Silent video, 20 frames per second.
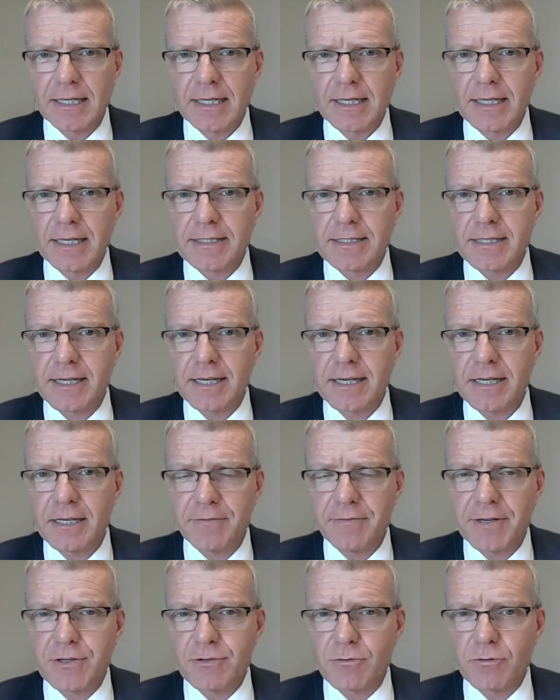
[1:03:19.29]
it's
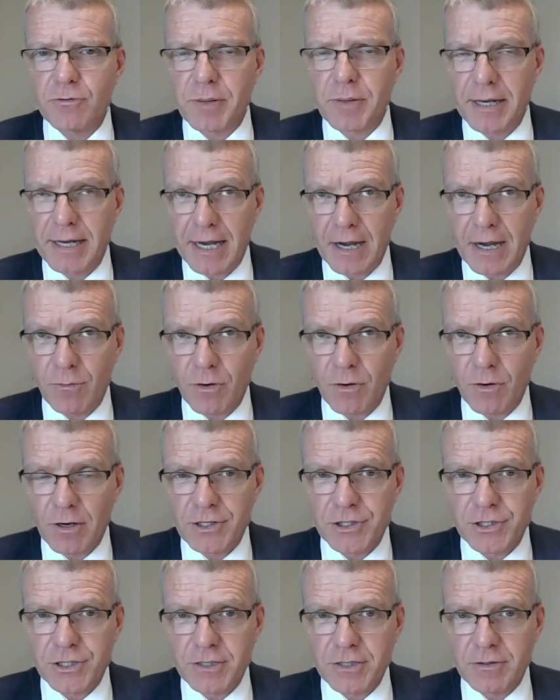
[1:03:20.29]
individual
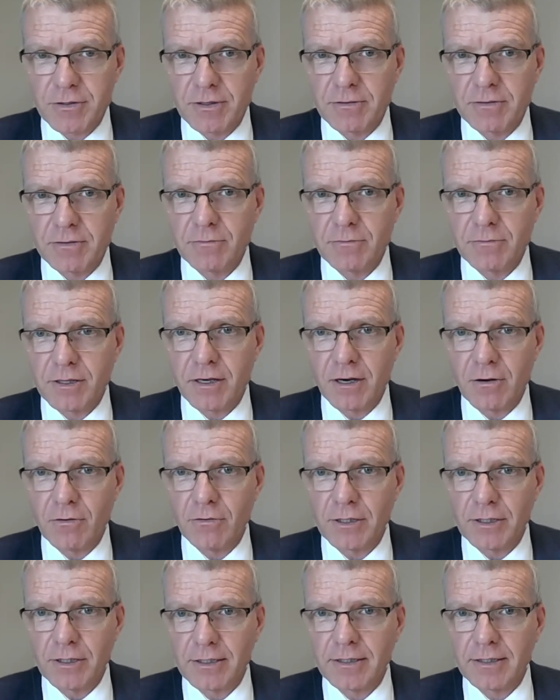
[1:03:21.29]
PAYG
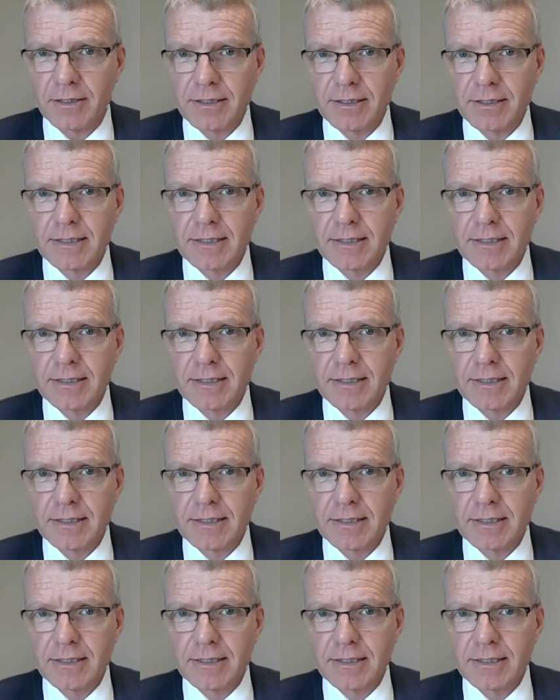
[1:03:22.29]
withholding